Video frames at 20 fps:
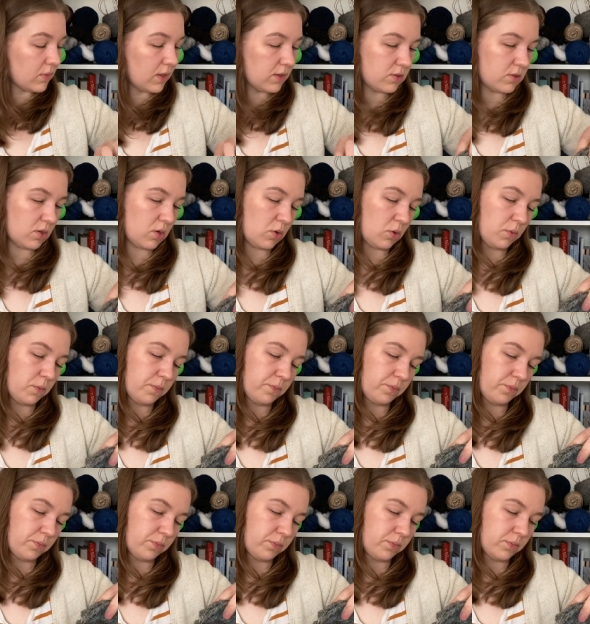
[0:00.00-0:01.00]
So
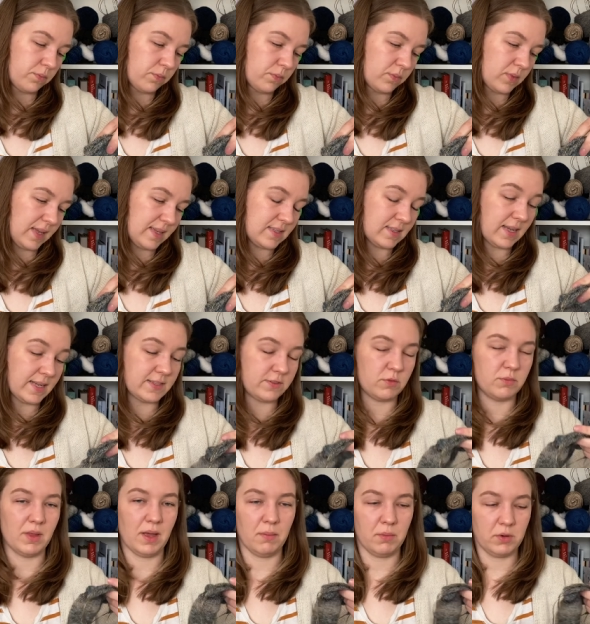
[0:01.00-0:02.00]
it's nice
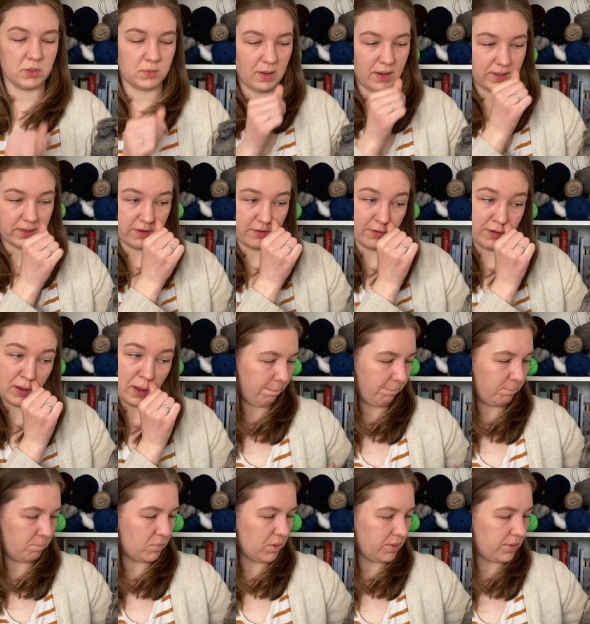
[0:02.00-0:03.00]
from that perspective,
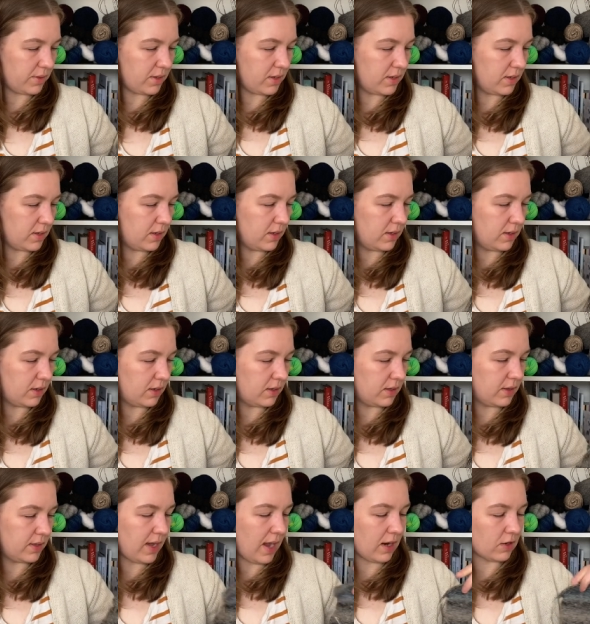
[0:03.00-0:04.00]
but the
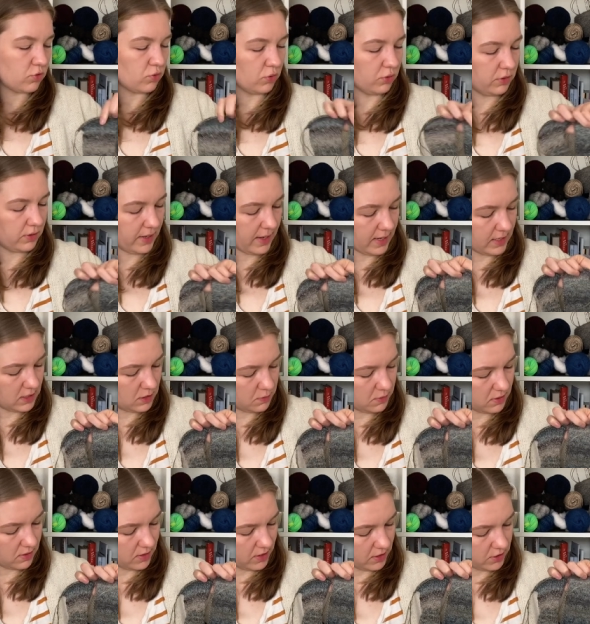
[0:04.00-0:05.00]
hand
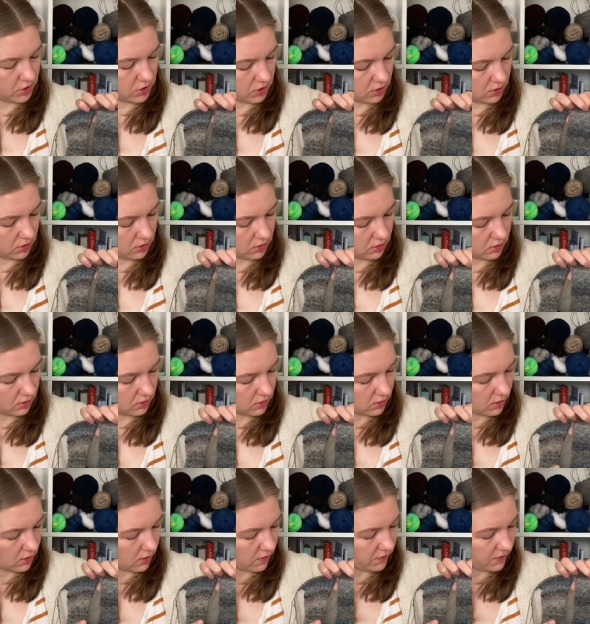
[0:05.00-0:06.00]
spun nature
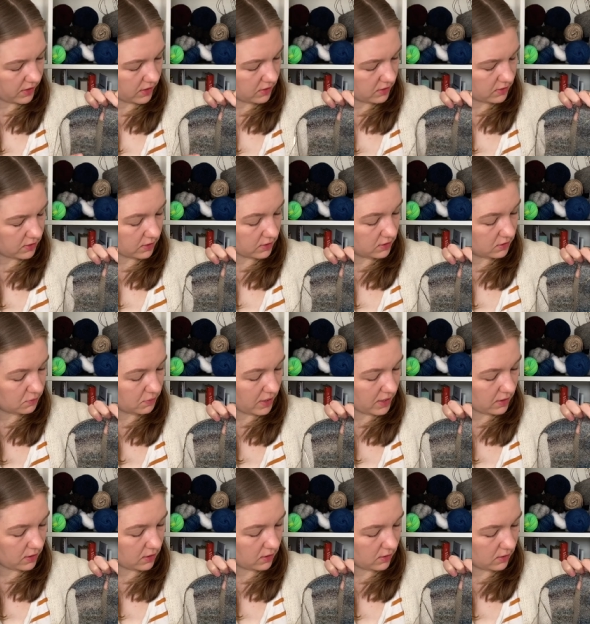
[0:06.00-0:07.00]
of it does
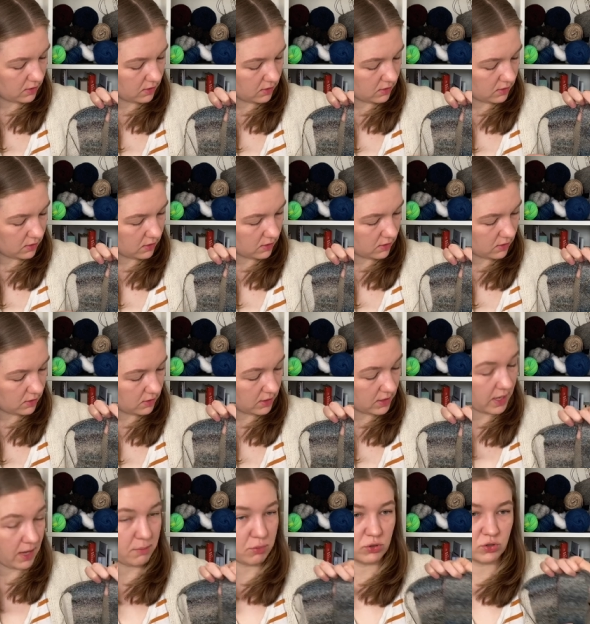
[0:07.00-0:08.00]
make the
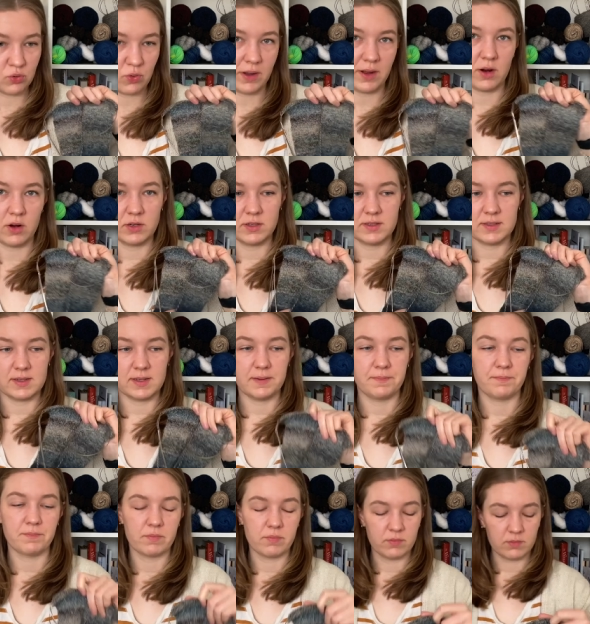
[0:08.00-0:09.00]
cables quite hard to see,
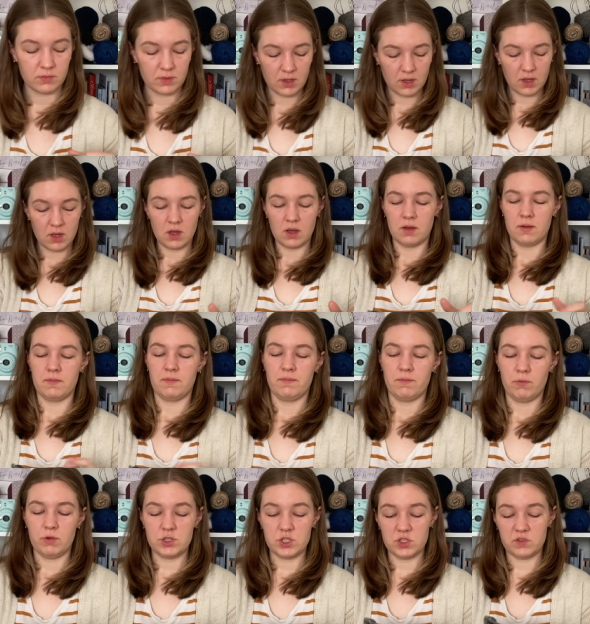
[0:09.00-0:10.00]

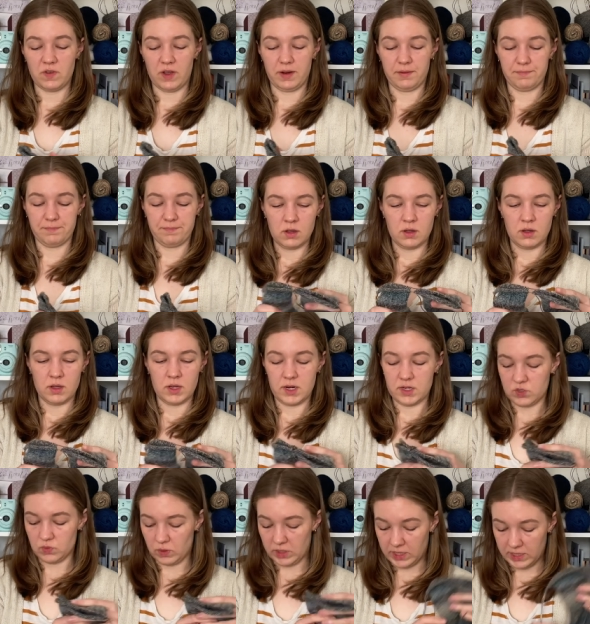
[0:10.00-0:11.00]
which is fine. It
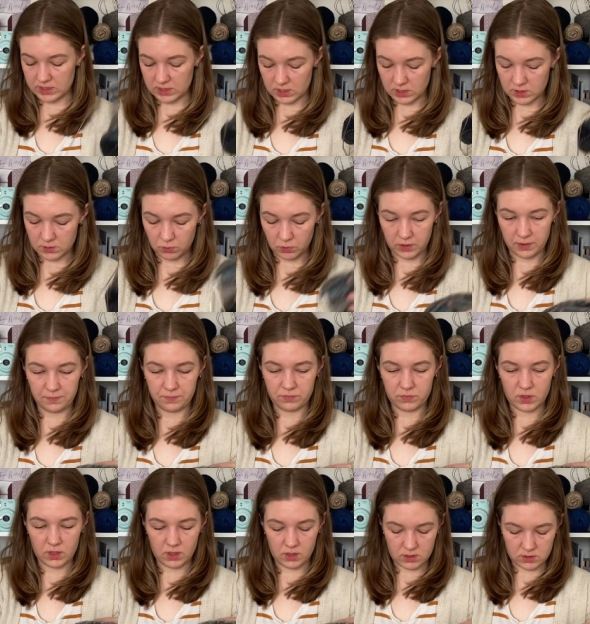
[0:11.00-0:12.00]
is what it is at this point.
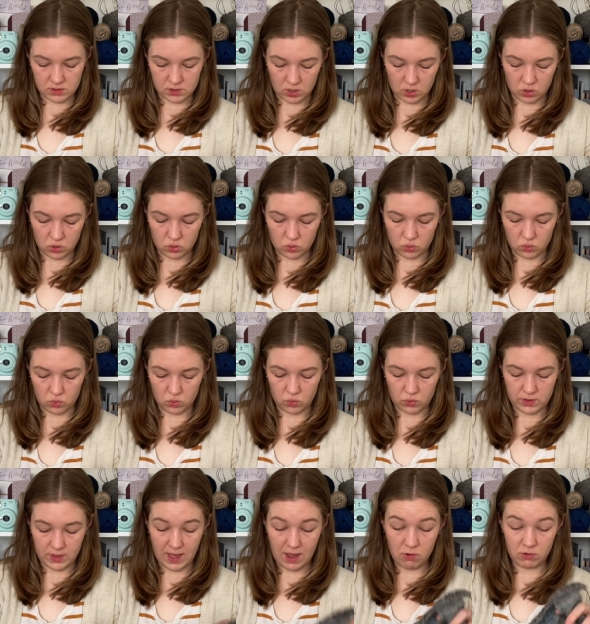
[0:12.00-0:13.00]
So
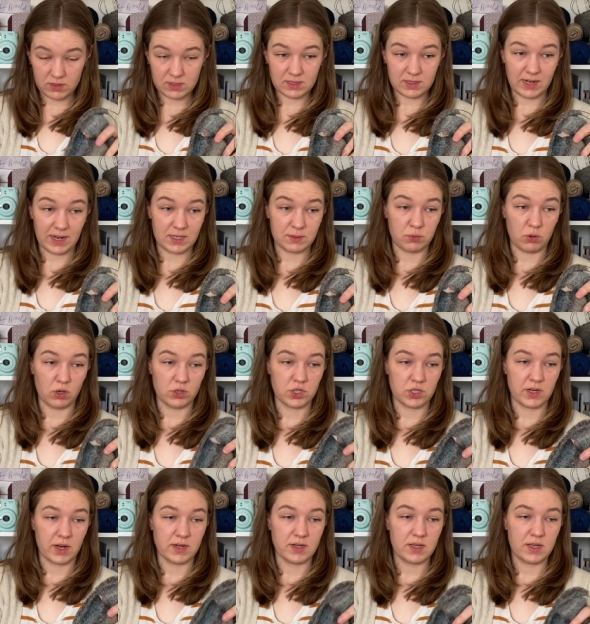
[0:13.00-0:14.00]
that was the next
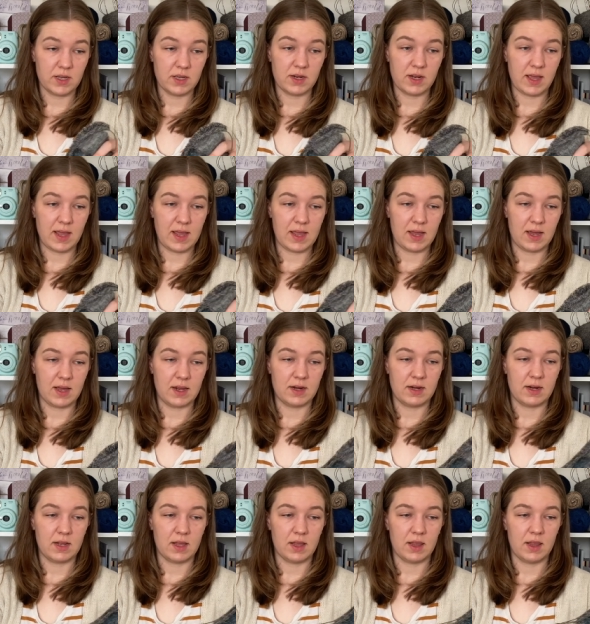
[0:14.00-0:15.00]
project I did,
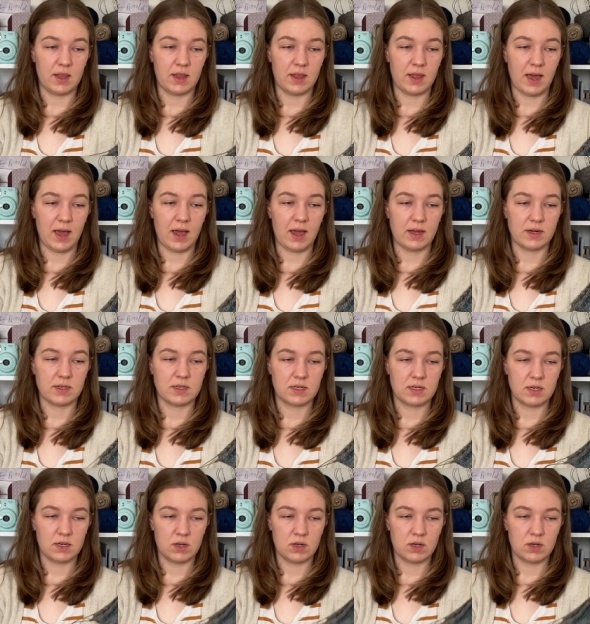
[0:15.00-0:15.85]
and that